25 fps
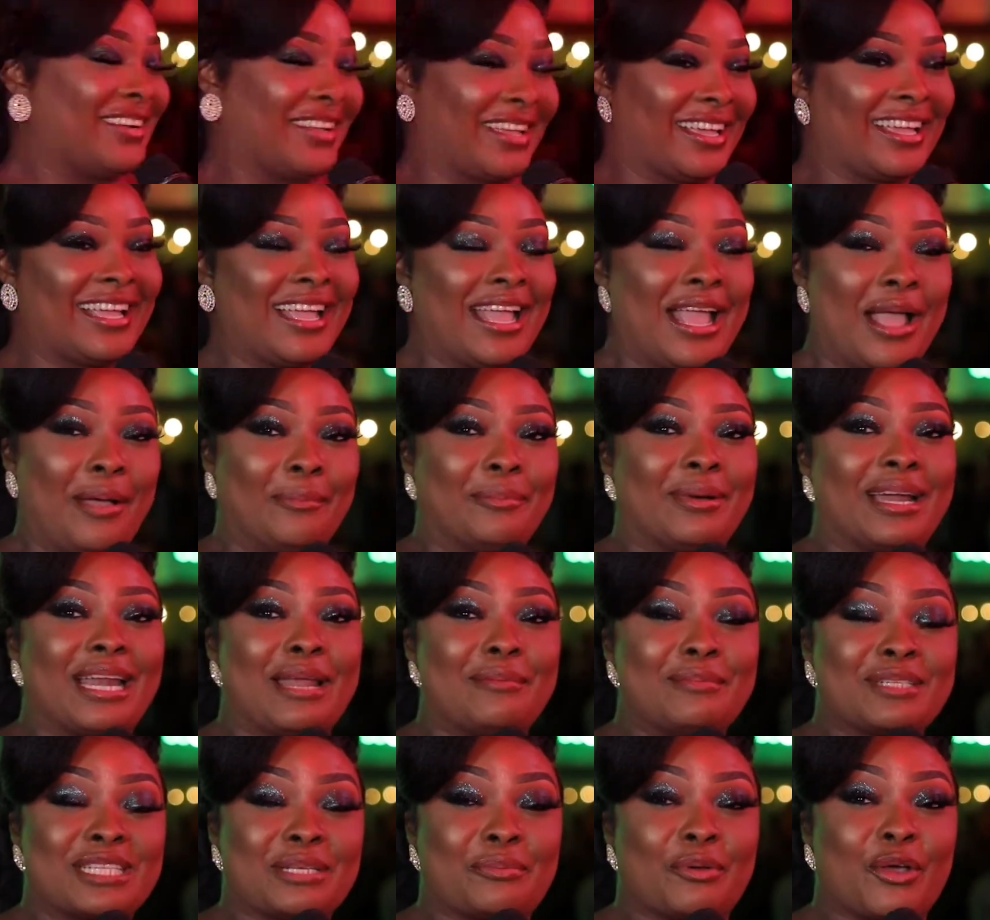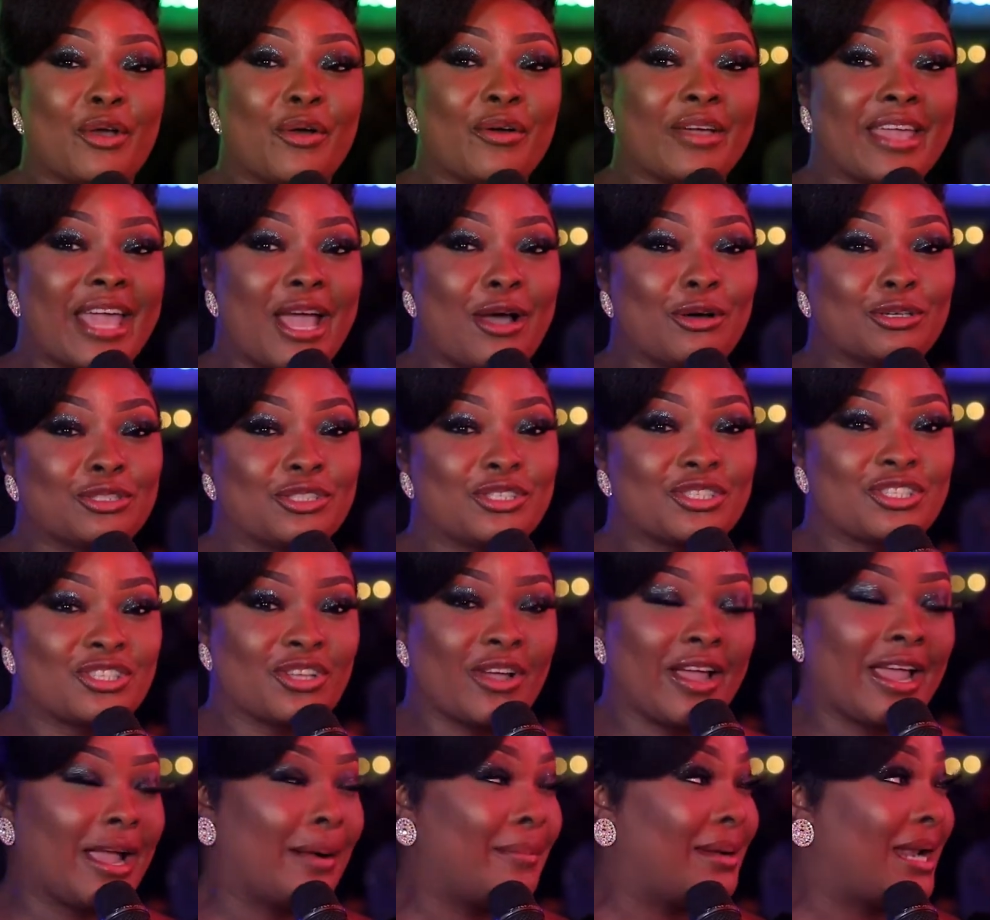Okay. My name is Ibirunke Oduso.
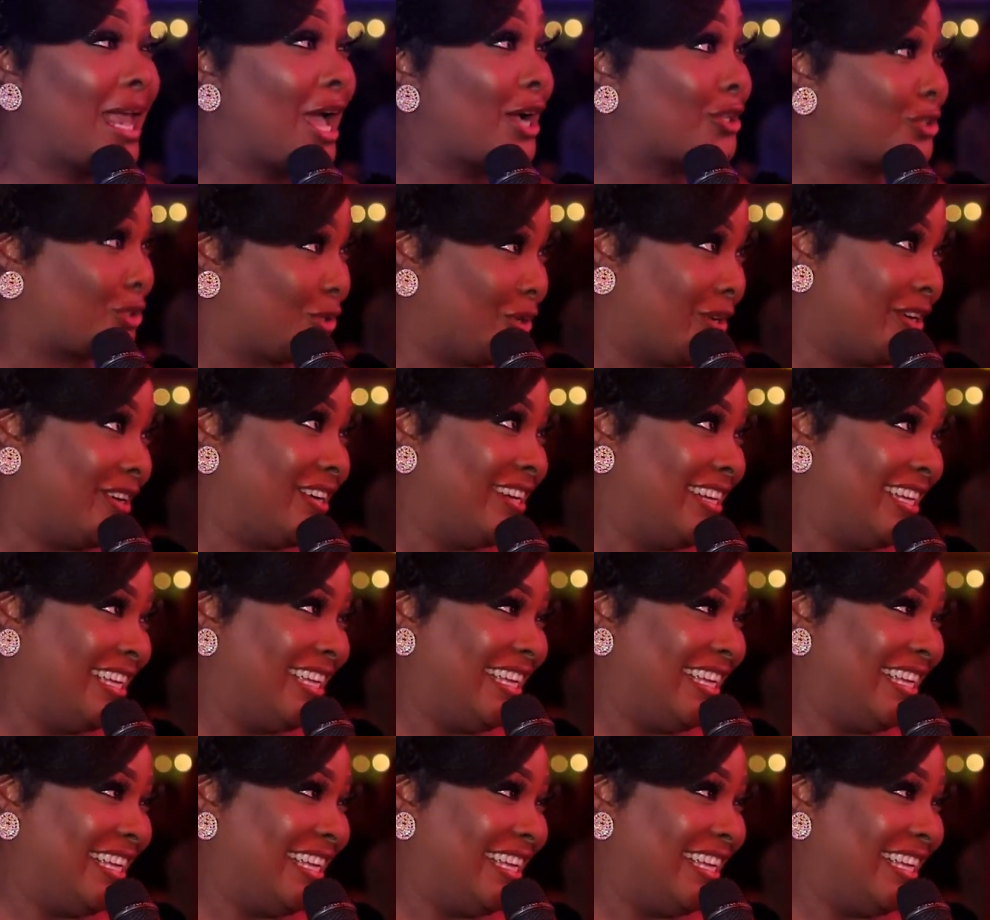I am an actor.